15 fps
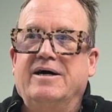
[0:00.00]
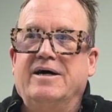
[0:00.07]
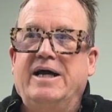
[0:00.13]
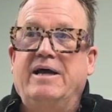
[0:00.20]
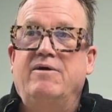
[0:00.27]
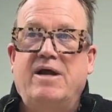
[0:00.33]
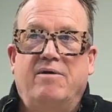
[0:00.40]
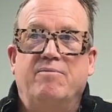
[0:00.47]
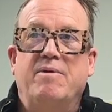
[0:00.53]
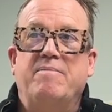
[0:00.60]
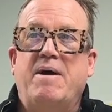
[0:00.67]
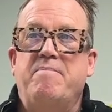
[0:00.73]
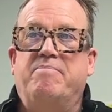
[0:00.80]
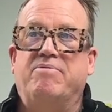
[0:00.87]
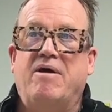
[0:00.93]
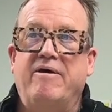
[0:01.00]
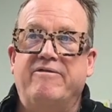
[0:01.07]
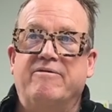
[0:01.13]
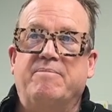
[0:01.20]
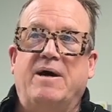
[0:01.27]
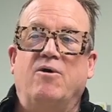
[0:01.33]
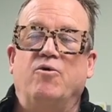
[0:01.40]

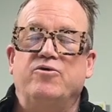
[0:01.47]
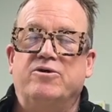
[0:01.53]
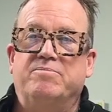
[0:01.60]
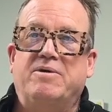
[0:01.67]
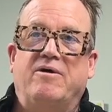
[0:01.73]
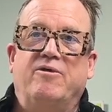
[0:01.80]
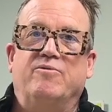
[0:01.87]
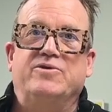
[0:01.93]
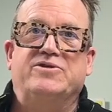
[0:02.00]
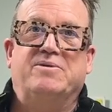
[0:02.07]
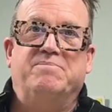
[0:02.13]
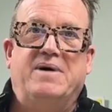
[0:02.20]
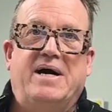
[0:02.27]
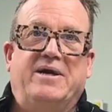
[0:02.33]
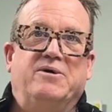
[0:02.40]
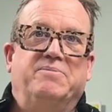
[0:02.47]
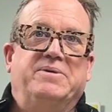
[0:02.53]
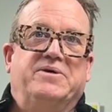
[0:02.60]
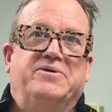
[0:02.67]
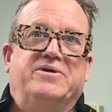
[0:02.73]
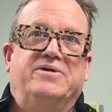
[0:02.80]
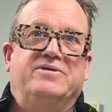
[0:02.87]
remember, my older brother was a model
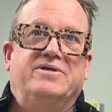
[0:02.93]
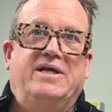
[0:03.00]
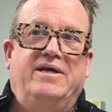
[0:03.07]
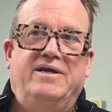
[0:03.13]
builder,